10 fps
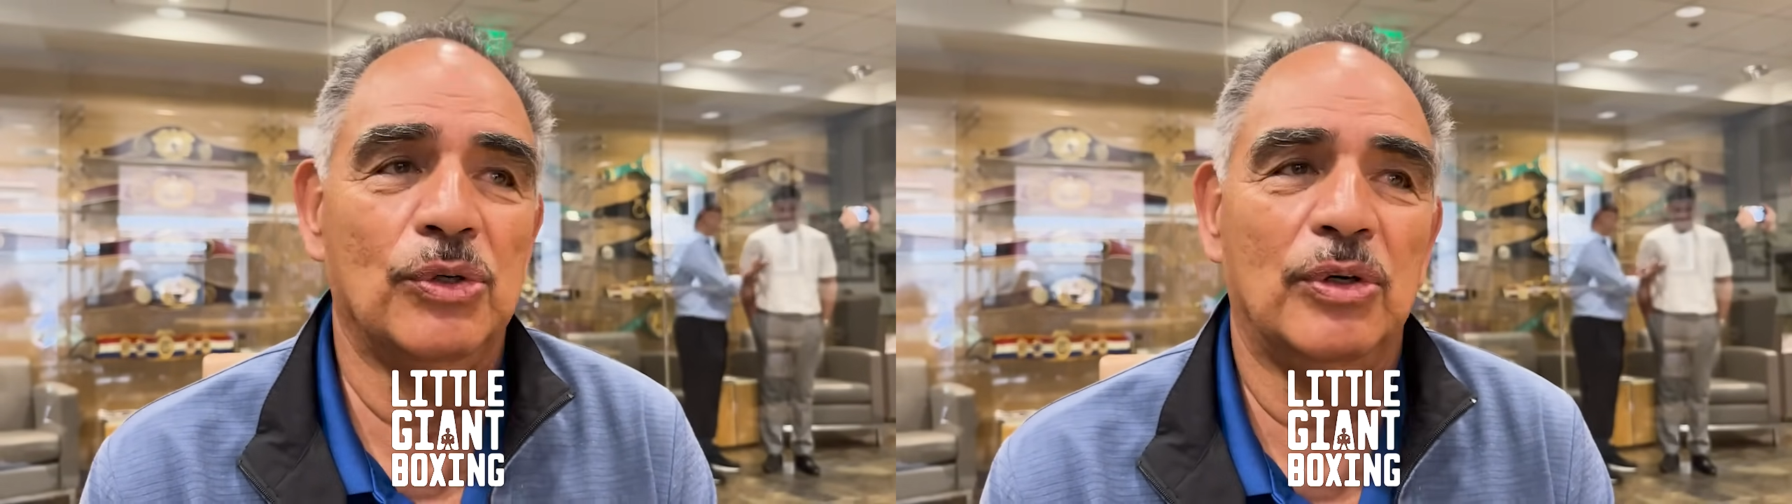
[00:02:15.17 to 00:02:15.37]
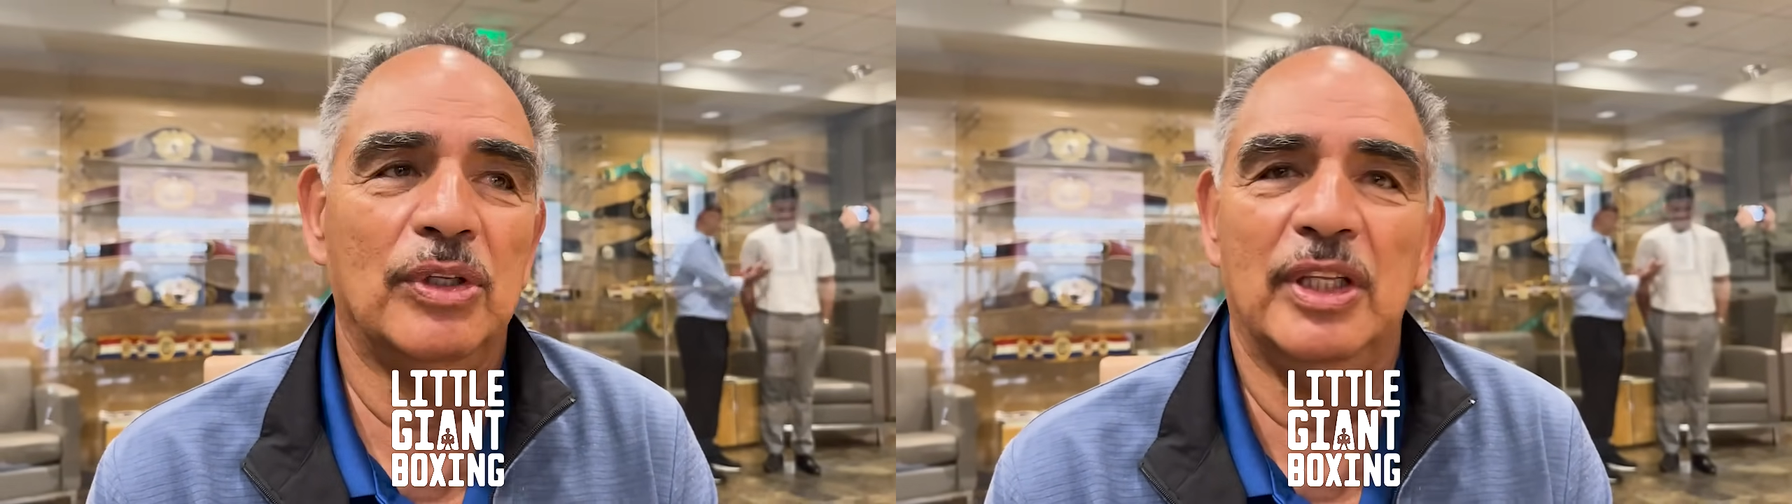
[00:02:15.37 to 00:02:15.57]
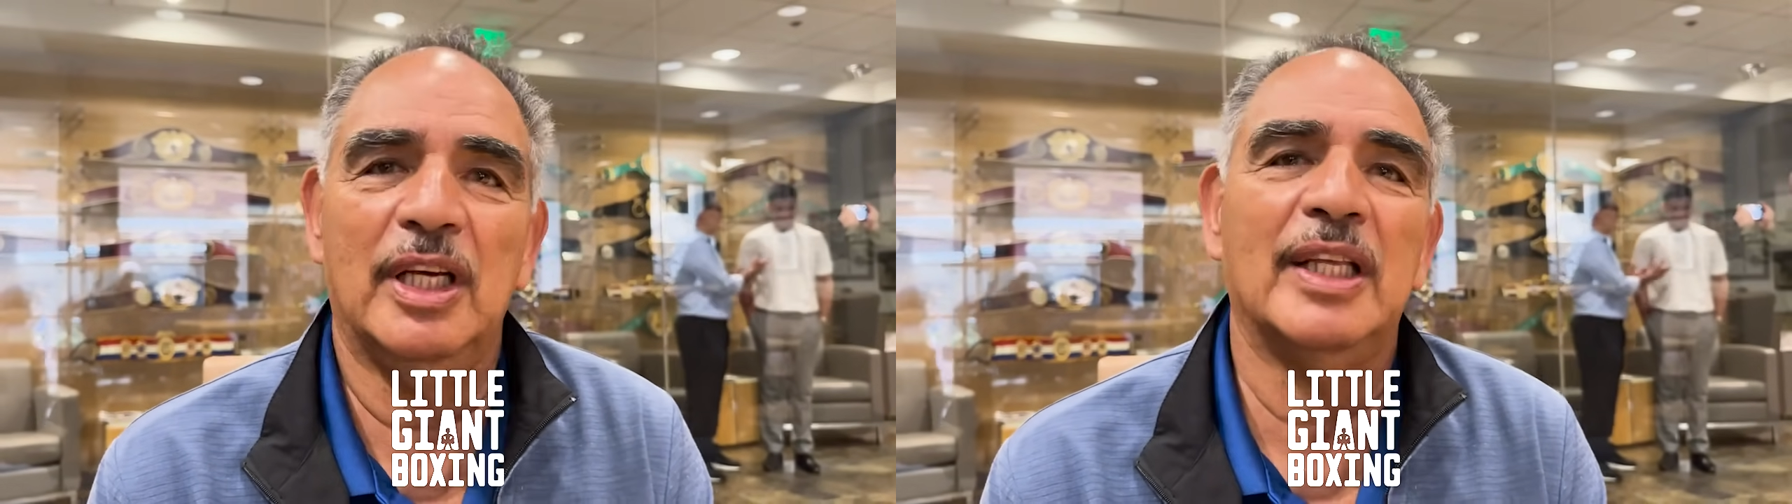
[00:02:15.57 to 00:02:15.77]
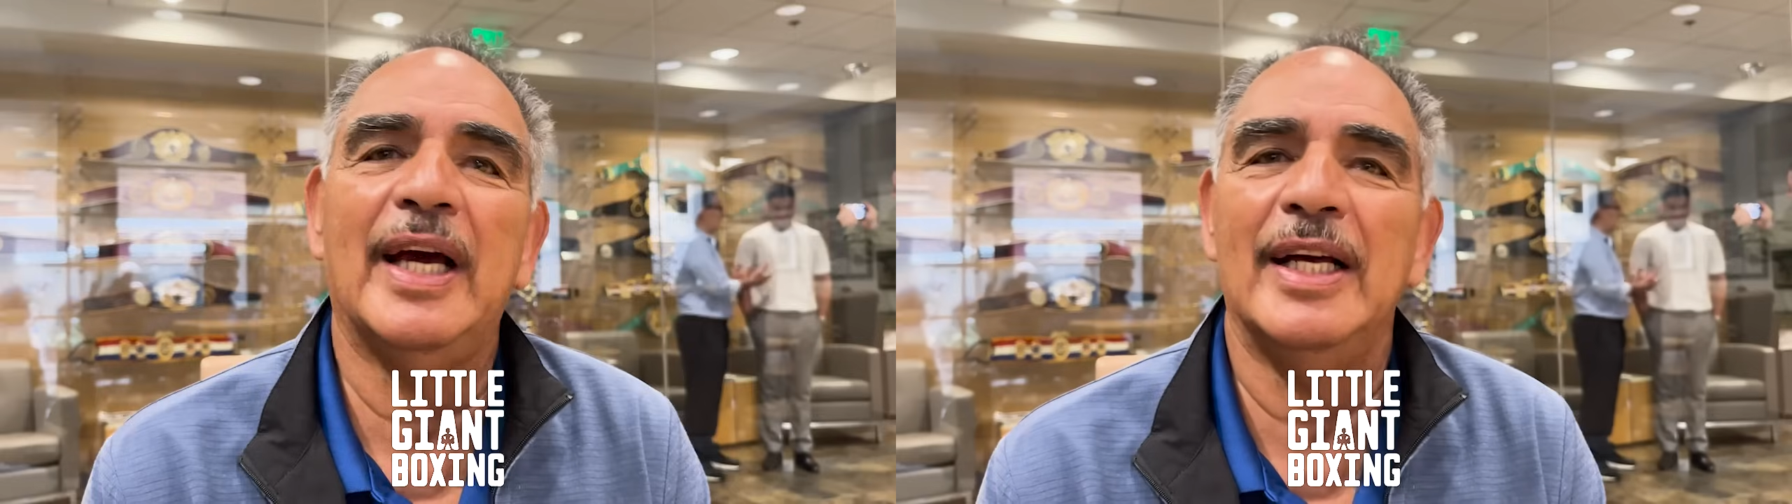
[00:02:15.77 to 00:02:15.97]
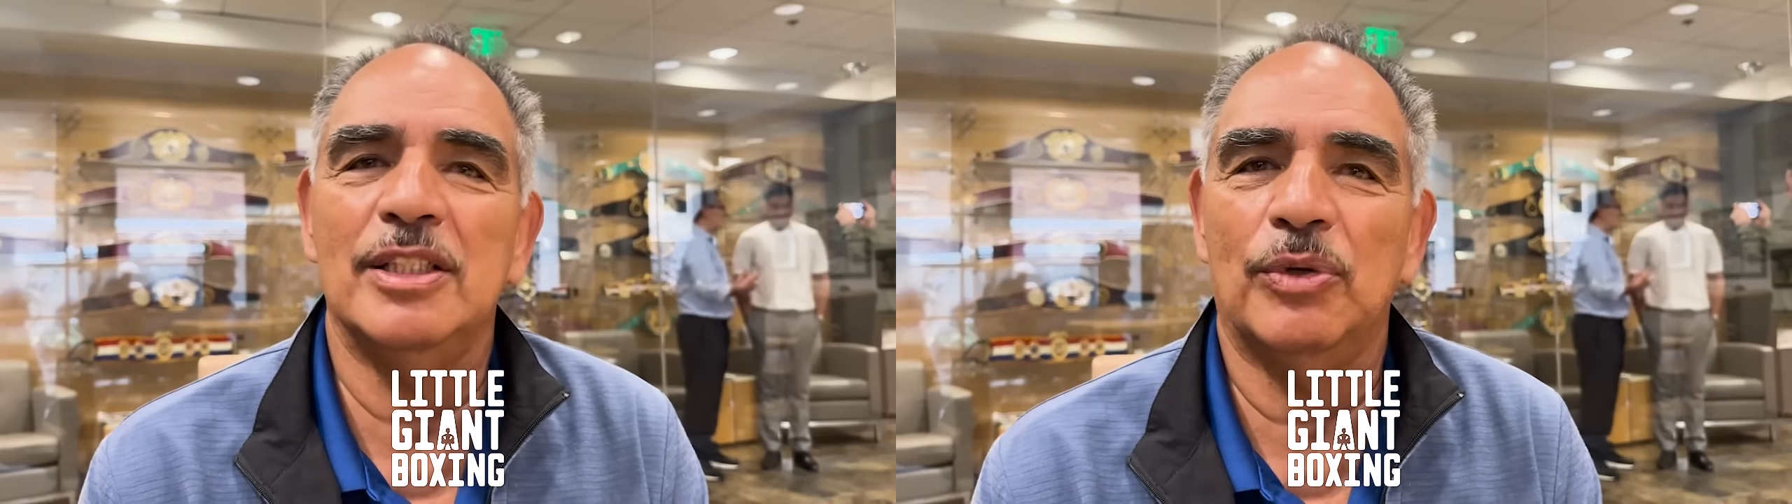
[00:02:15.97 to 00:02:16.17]
or the other
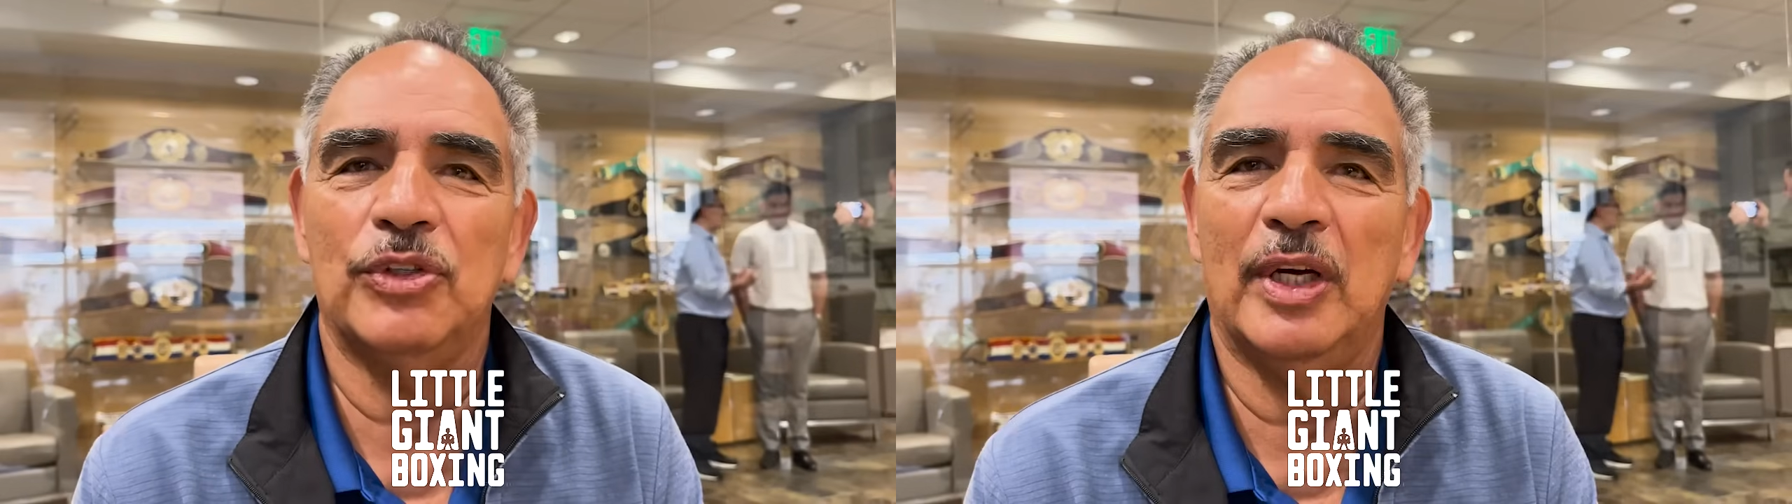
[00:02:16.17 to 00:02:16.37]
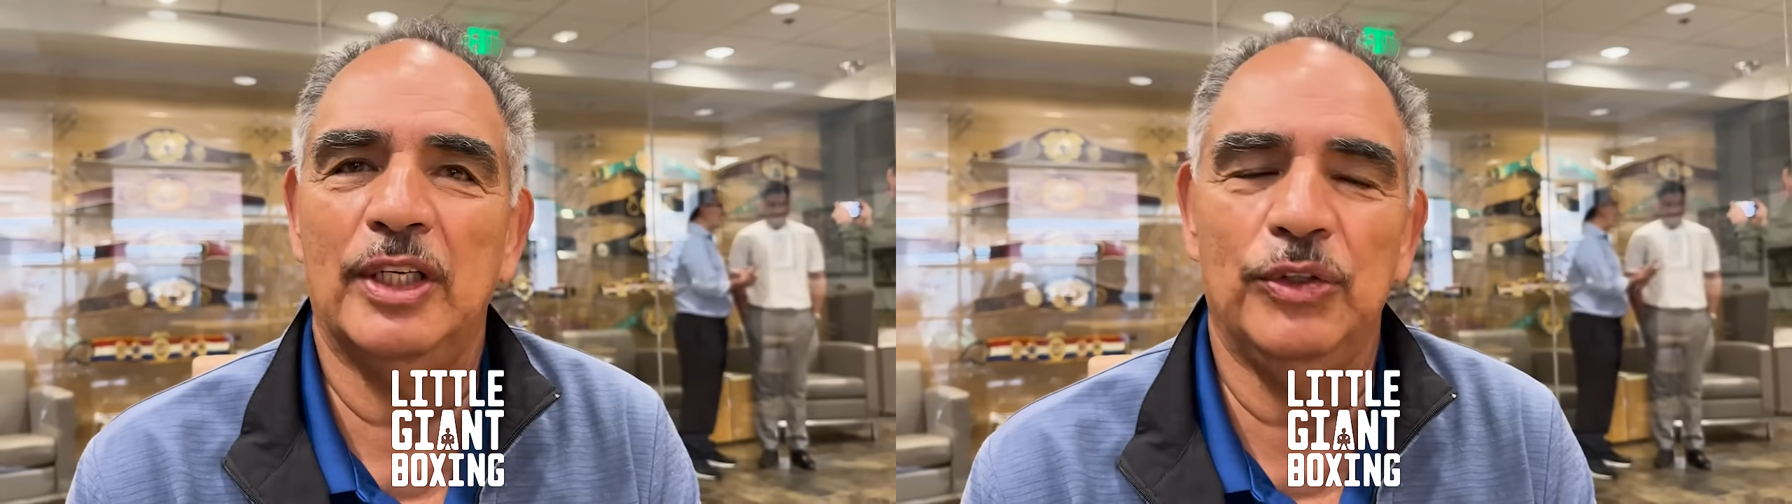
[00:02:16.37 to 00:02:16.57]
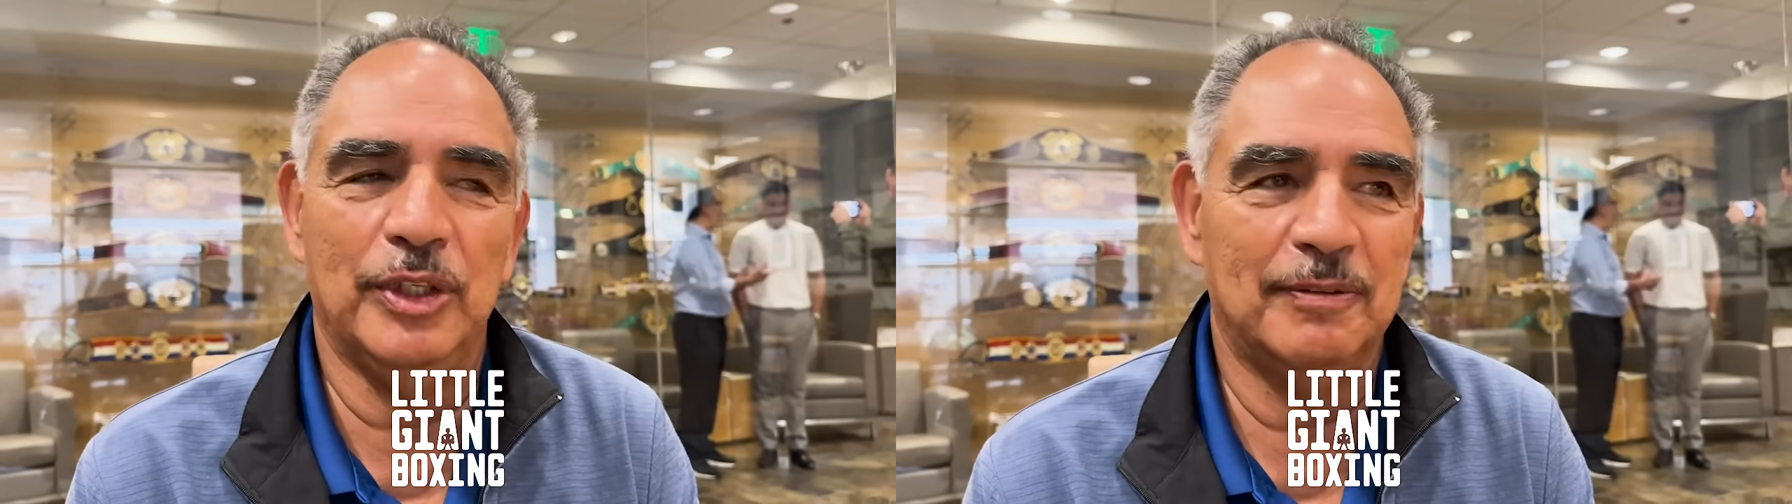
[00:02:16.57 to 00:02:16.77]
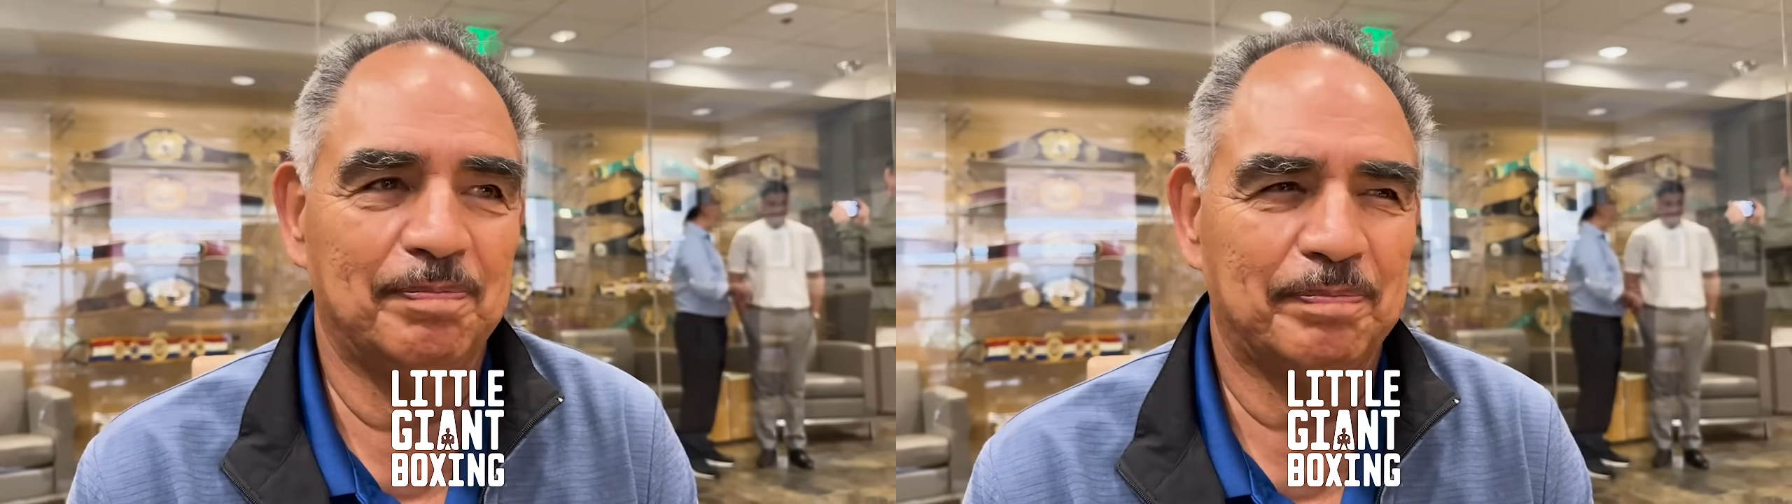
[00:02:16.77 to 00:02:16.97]
guys that were trying to do it.